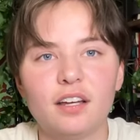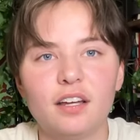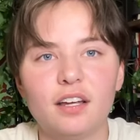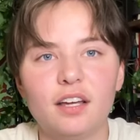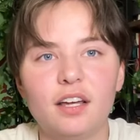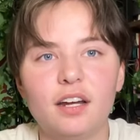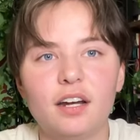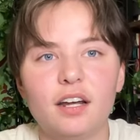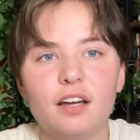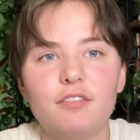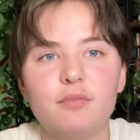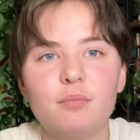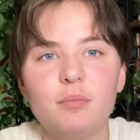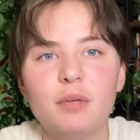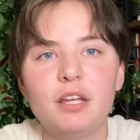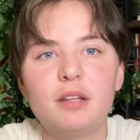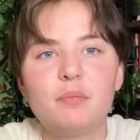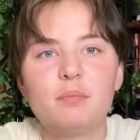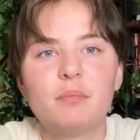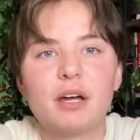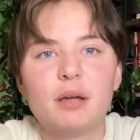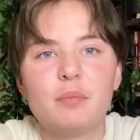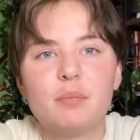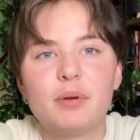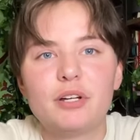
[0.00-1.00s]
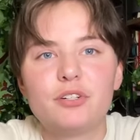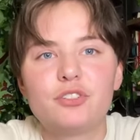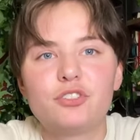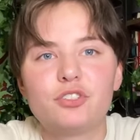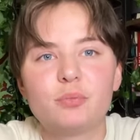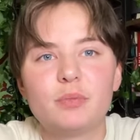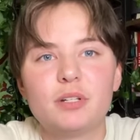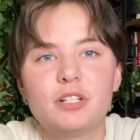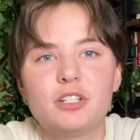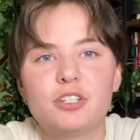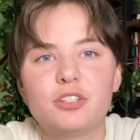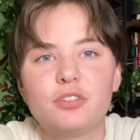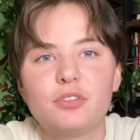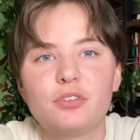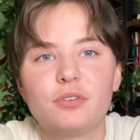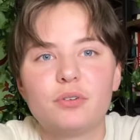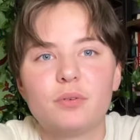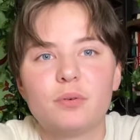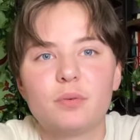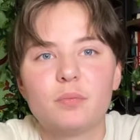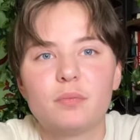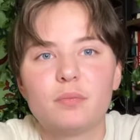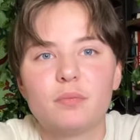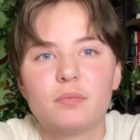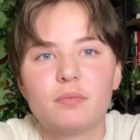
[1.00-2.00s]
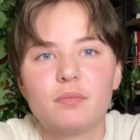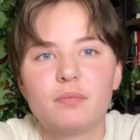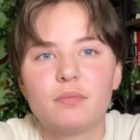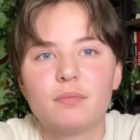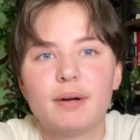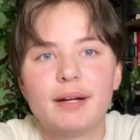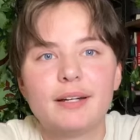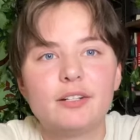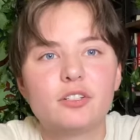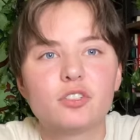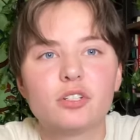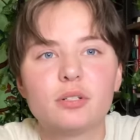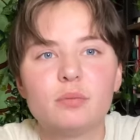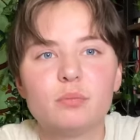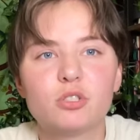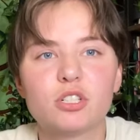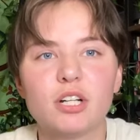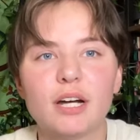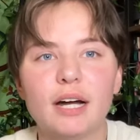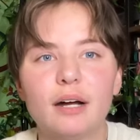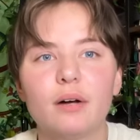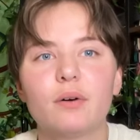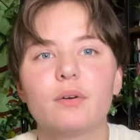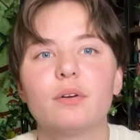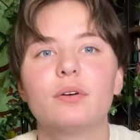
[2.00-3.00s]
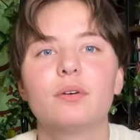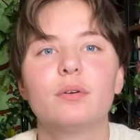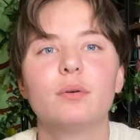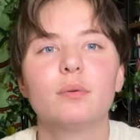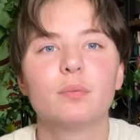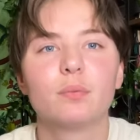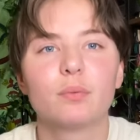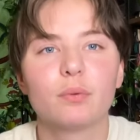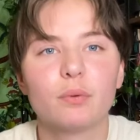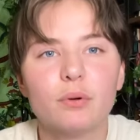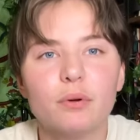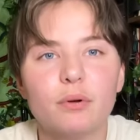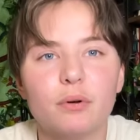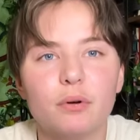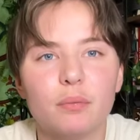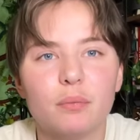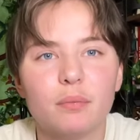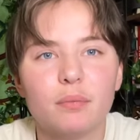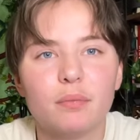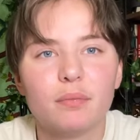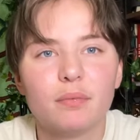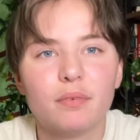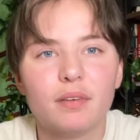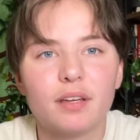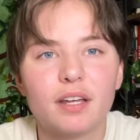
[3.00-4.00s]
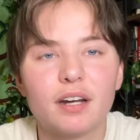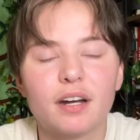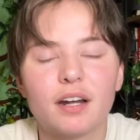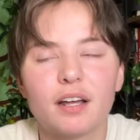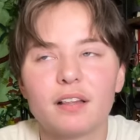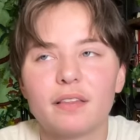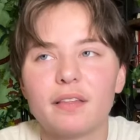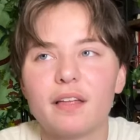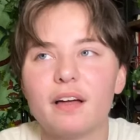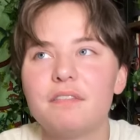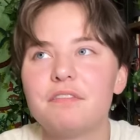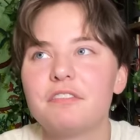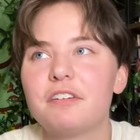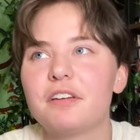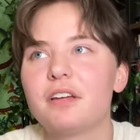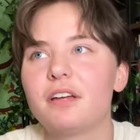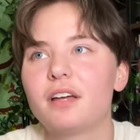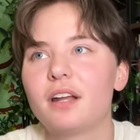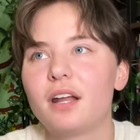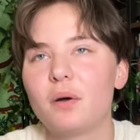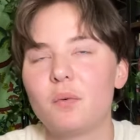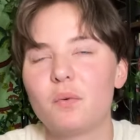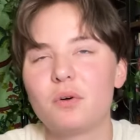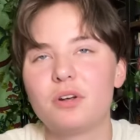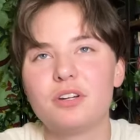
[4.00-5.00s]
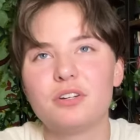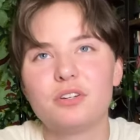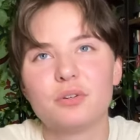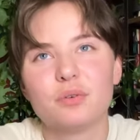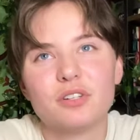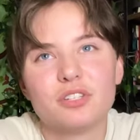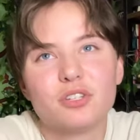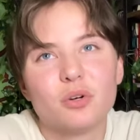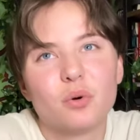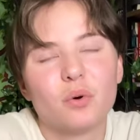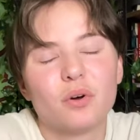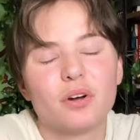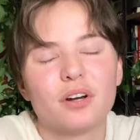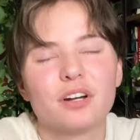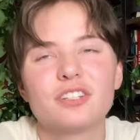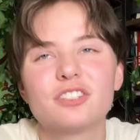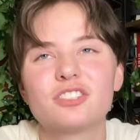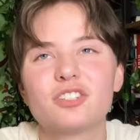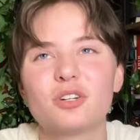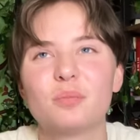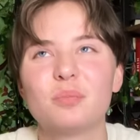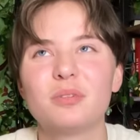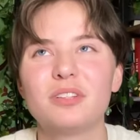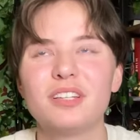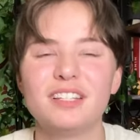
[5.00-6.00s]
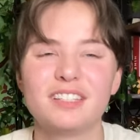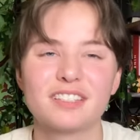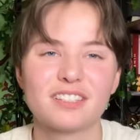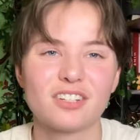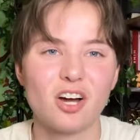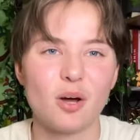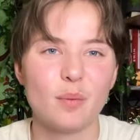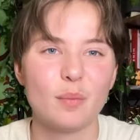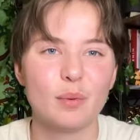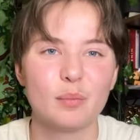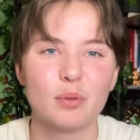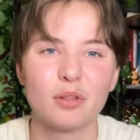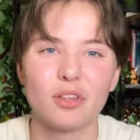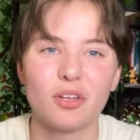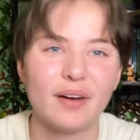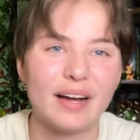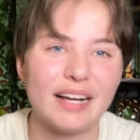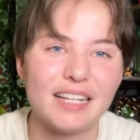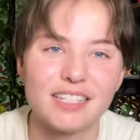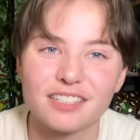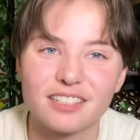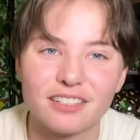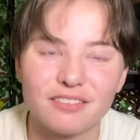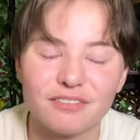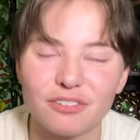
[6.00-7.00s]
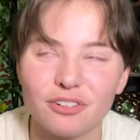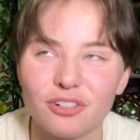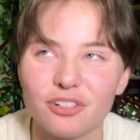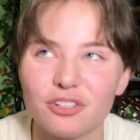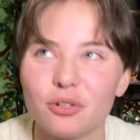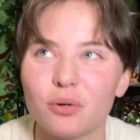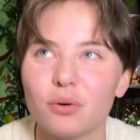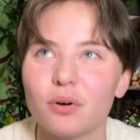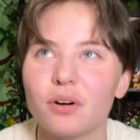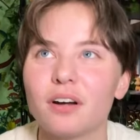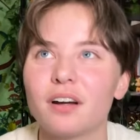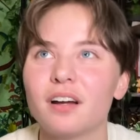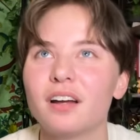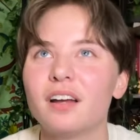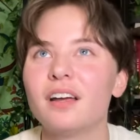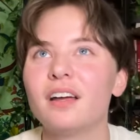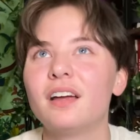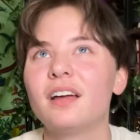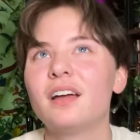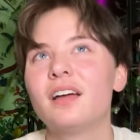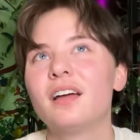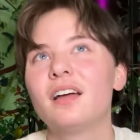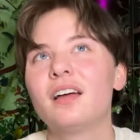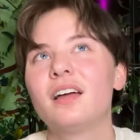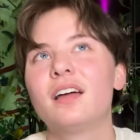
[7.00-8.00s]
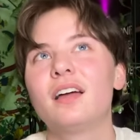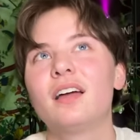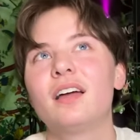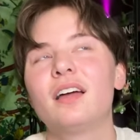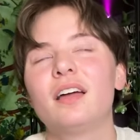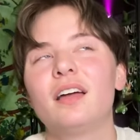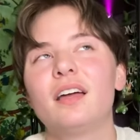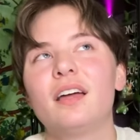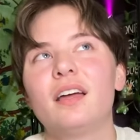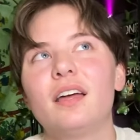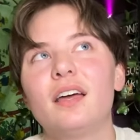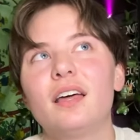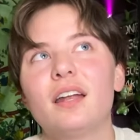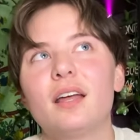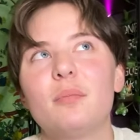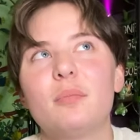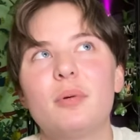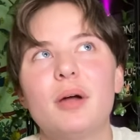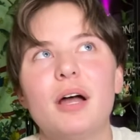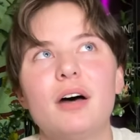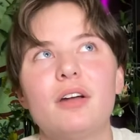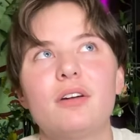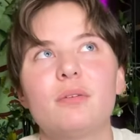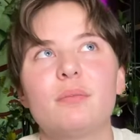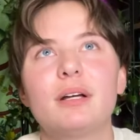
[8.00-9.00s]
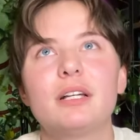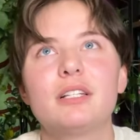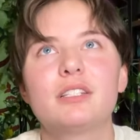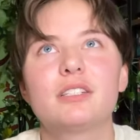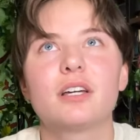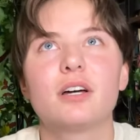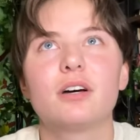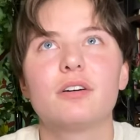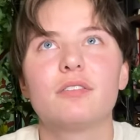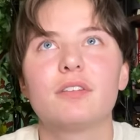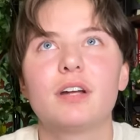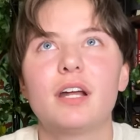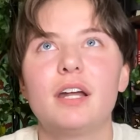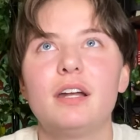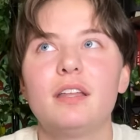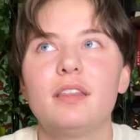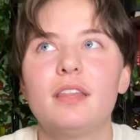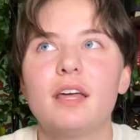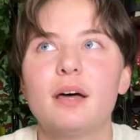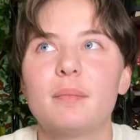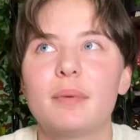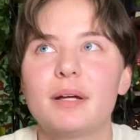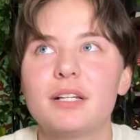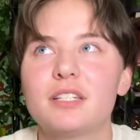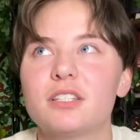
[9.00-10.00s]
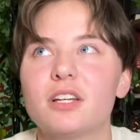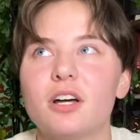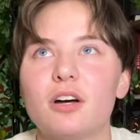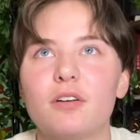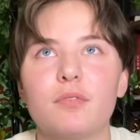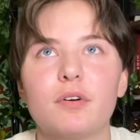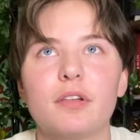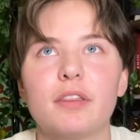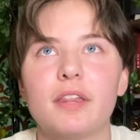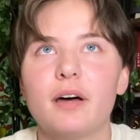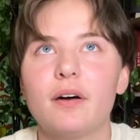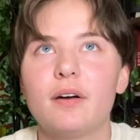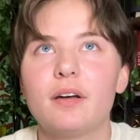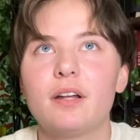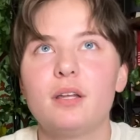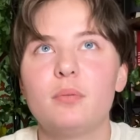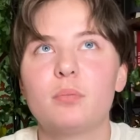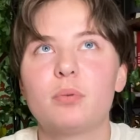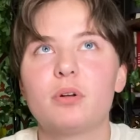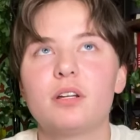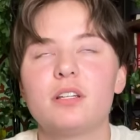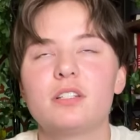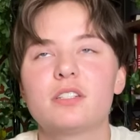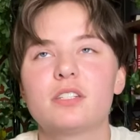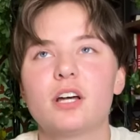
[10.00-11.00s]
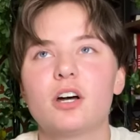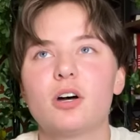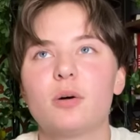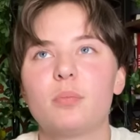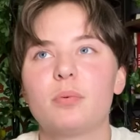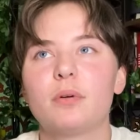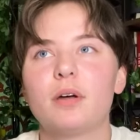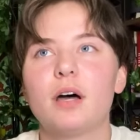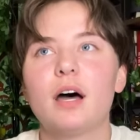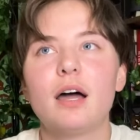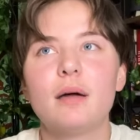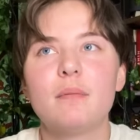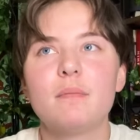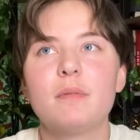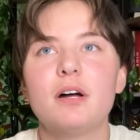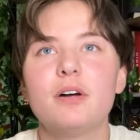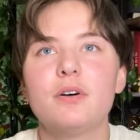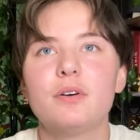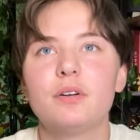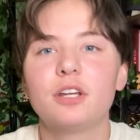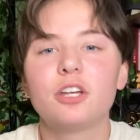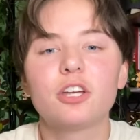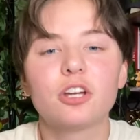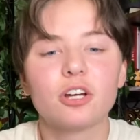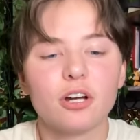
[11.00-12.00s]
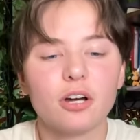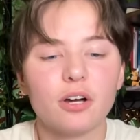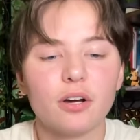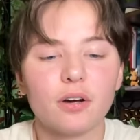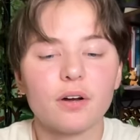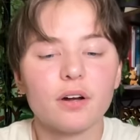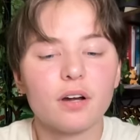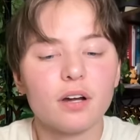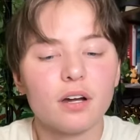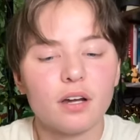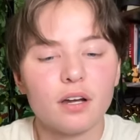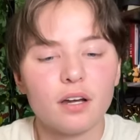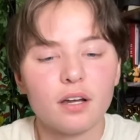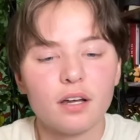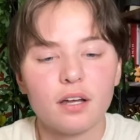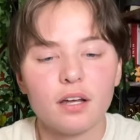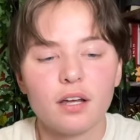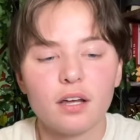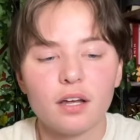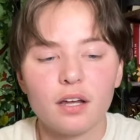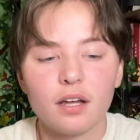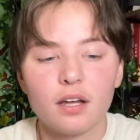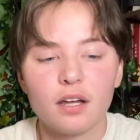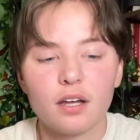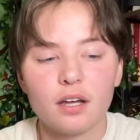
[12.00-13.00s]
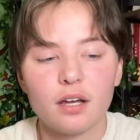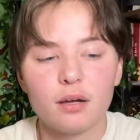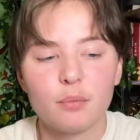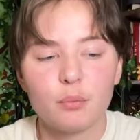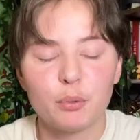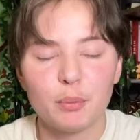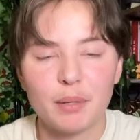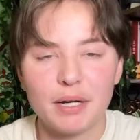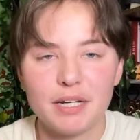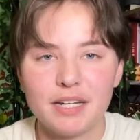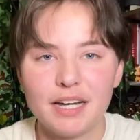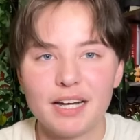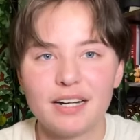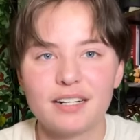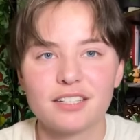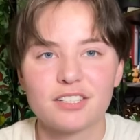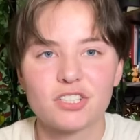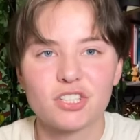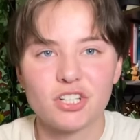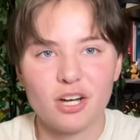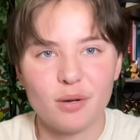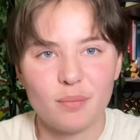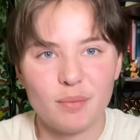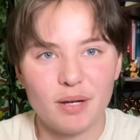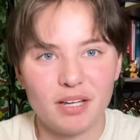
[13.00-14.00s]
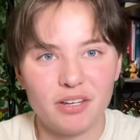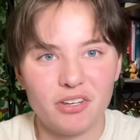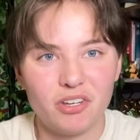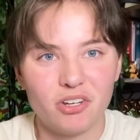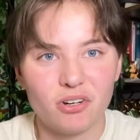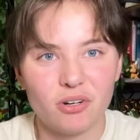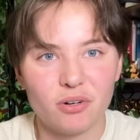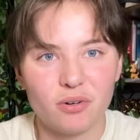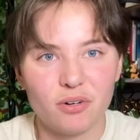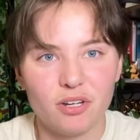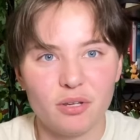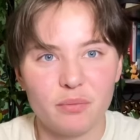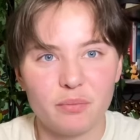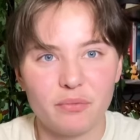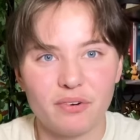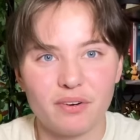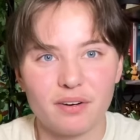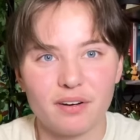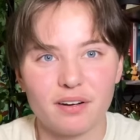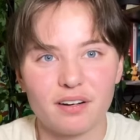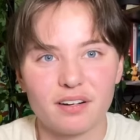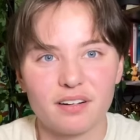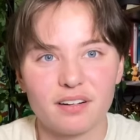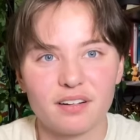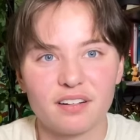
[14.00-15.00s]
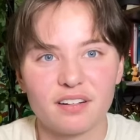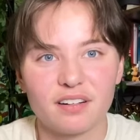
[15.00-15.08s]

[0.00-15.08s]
And I've made my bedroom into my dream childhood room, and I love it, and I want to do a tour. So please comment below asking for a tour and I'm proud of myself, and I did that myself without anybody's help. I'm my own hero, but my dad is not my hero anymore.